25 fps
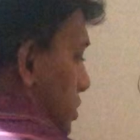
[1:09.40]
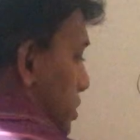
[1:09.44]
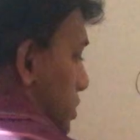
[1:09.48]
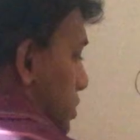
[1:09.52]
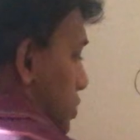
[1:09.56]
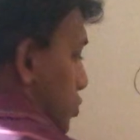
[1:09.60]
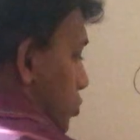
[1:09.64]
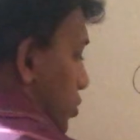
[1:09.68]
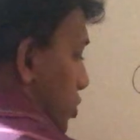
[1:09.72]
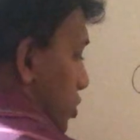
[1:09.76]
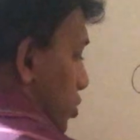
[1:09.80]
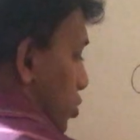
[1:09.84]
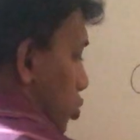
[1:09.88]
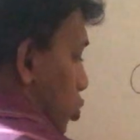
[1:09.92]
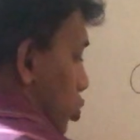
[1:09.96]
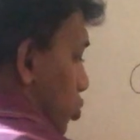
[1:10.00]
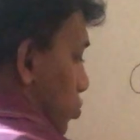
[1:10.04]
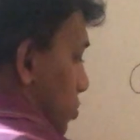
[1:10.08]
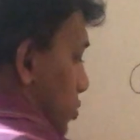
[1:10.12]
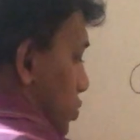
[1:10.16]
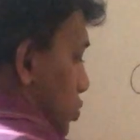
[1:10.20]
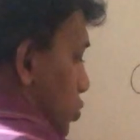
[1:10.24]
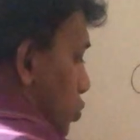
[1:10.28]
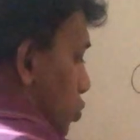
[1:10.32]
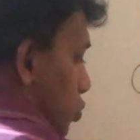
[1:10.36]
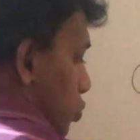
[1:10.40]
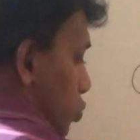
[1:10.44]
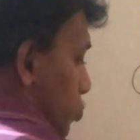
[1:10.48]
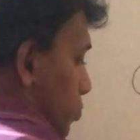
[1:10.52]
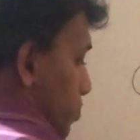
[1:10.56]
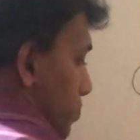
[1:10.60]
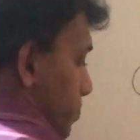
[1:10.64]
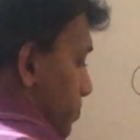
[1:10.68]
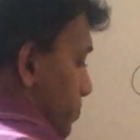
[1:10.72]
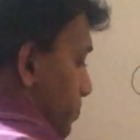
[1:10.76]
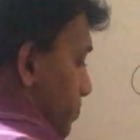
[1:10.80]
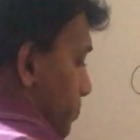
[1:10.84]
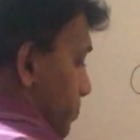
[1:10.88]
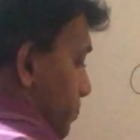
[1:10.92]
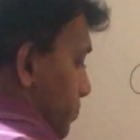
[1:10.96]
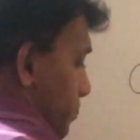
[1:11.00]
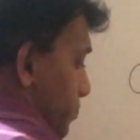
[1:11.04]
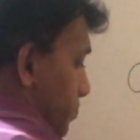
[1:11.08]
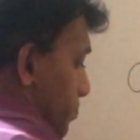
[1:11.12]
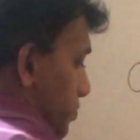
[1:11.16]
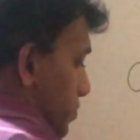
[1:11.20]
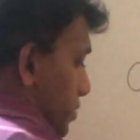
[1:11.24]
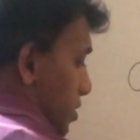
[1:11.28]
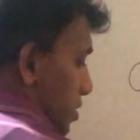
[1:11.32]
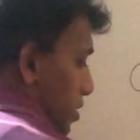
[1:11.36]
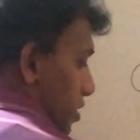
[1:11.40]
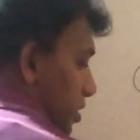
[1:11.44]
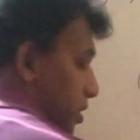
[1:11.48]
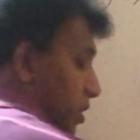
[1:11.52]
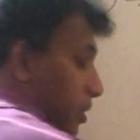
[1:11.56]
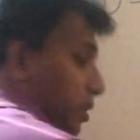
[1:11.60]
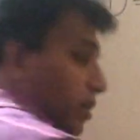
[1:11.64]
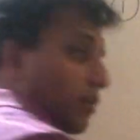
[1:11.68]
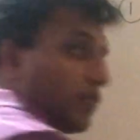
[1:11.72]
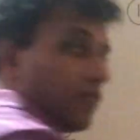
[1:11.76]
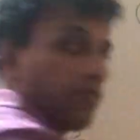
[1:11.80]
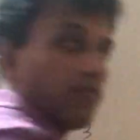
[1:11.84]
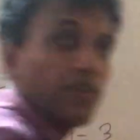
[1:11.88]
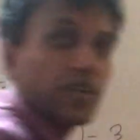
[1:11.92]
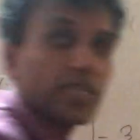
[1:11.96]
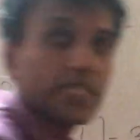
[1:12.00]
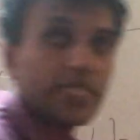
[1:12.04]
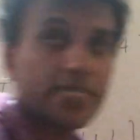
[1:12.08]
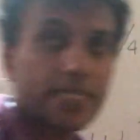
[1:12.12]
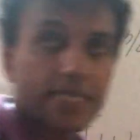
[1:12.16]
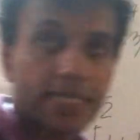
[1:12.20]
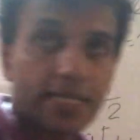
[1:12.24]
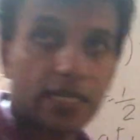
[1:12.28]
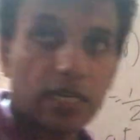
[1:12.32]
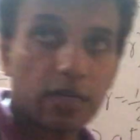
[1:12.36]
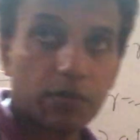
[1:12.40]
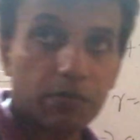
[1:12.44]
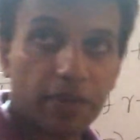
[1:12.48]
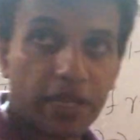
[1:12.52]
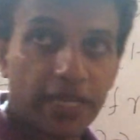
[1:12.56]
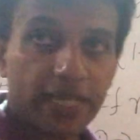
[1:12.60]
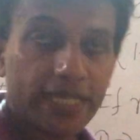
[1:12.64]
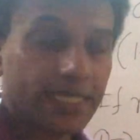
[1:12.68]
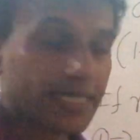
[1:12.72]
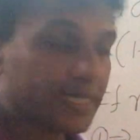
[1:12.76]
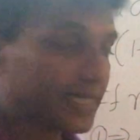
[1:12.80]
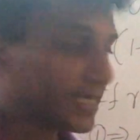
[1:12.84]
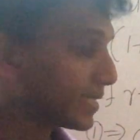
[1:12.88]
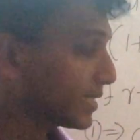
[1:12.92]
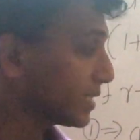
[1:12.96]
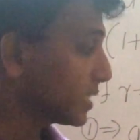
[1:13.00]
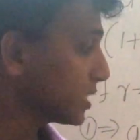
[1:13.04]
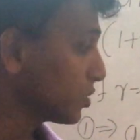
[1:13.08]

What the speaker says: 3 over 2. First term is